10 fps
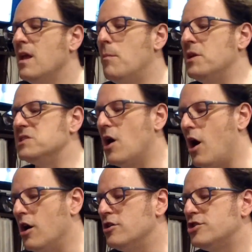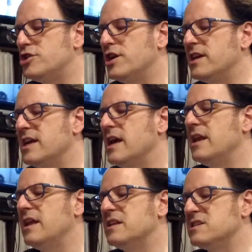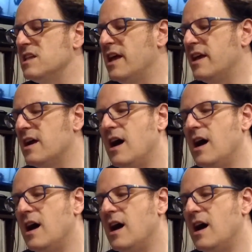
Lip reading: But it's harsh, again, it's like,